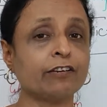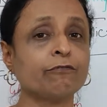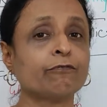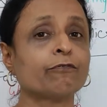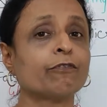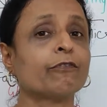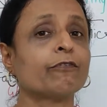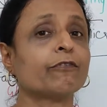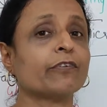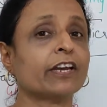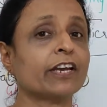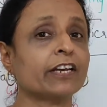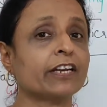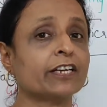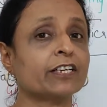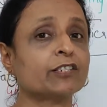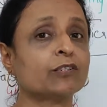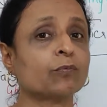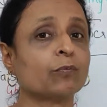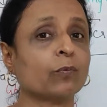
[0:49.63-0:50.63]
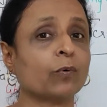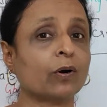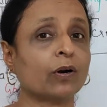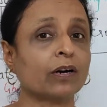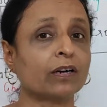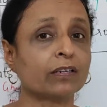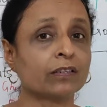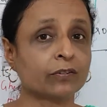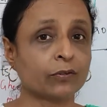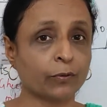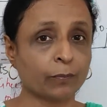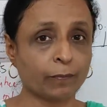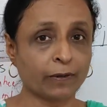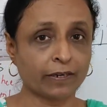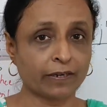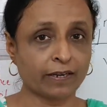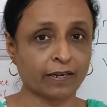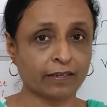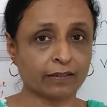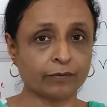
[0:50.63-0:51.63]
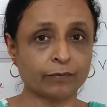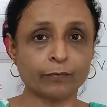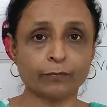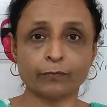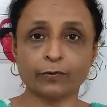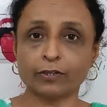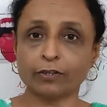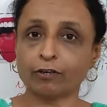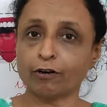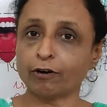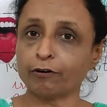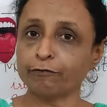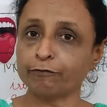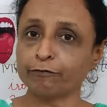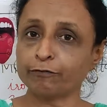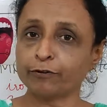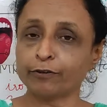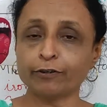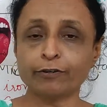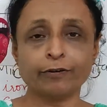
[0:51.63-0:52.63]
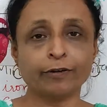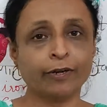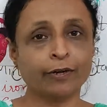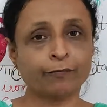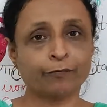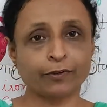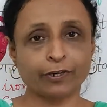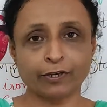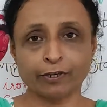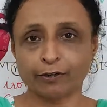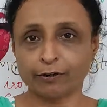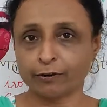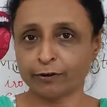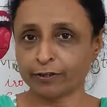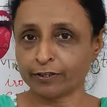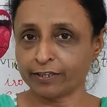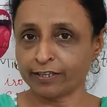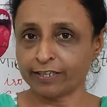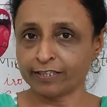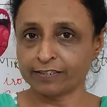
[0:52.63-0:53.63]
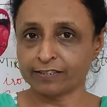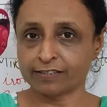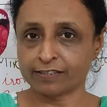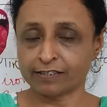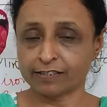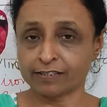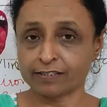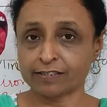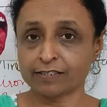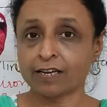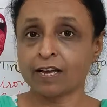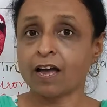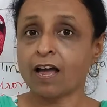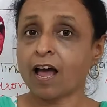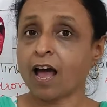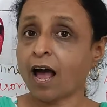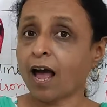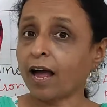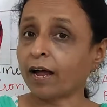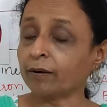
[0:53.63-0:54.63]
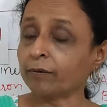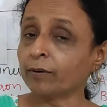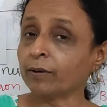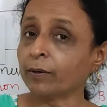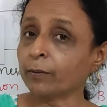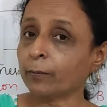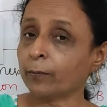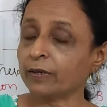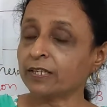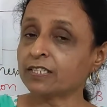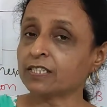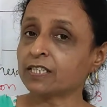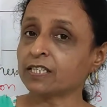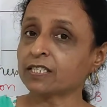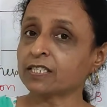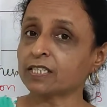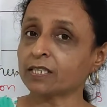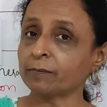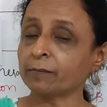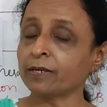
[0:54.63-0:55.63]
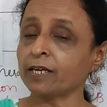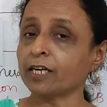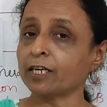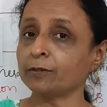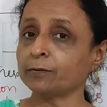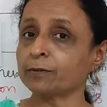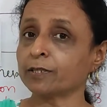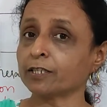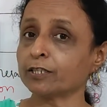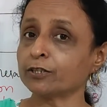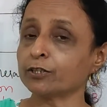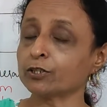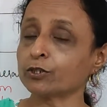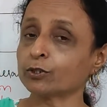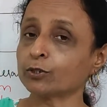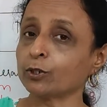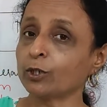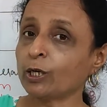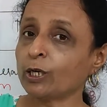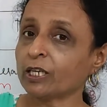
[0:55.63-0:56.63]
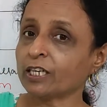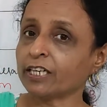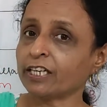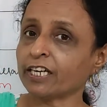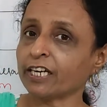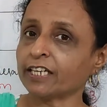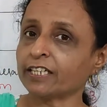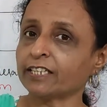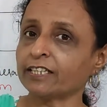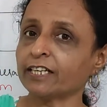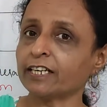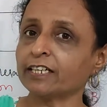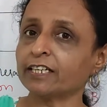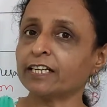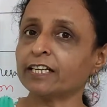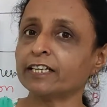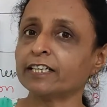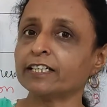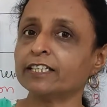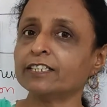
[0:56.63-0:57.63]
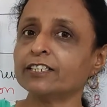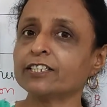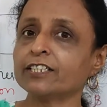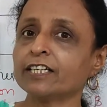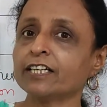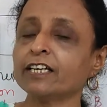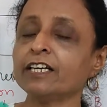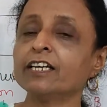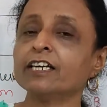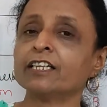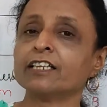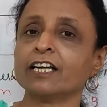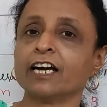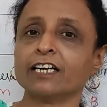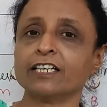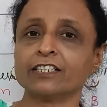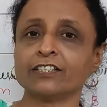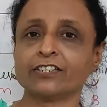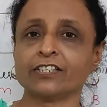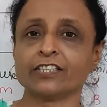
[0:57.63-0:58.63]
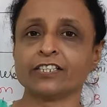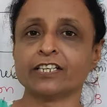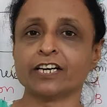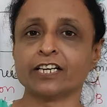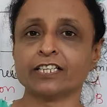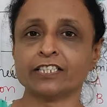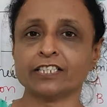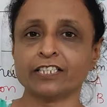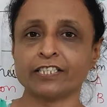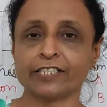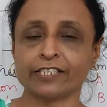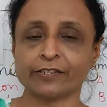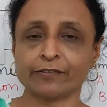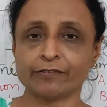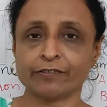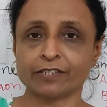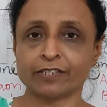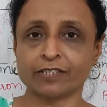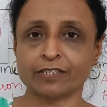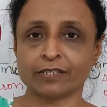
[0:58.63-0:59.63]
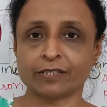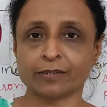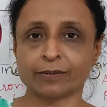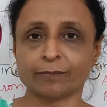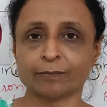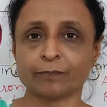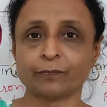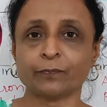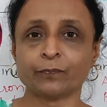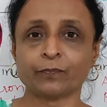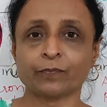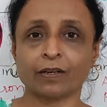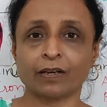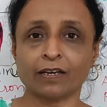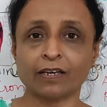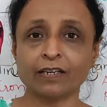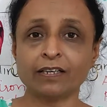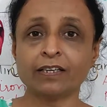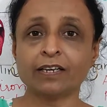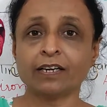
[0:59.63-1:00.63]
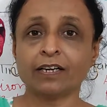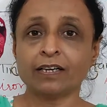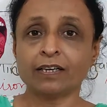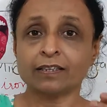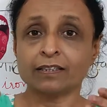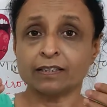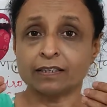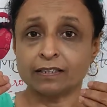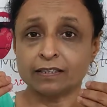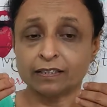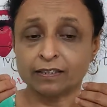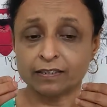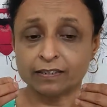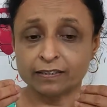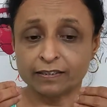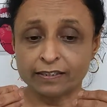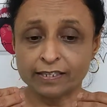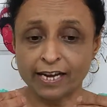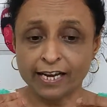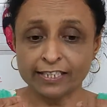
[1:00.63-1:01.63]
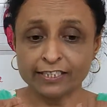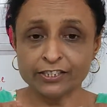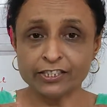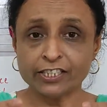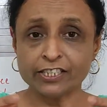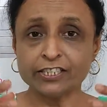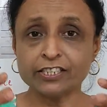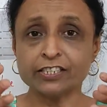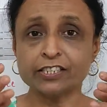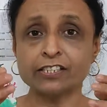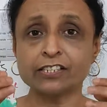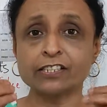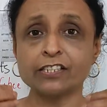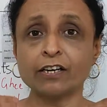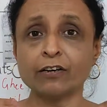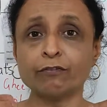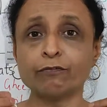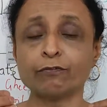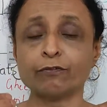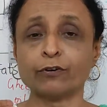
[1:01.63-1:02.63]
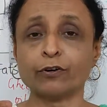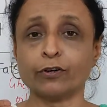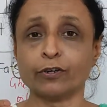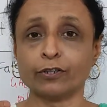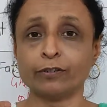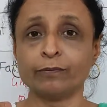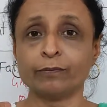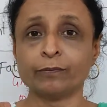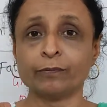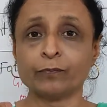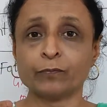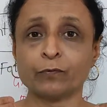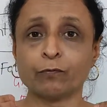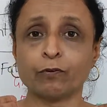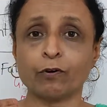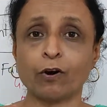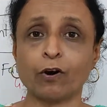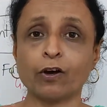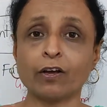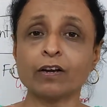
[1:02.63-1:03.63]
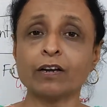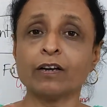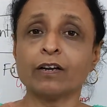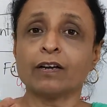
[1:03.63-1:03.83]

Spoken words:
for various work to be done. Without food we cannot exist, and which system helps us to get that energy? That is the digestive system. It digests the food for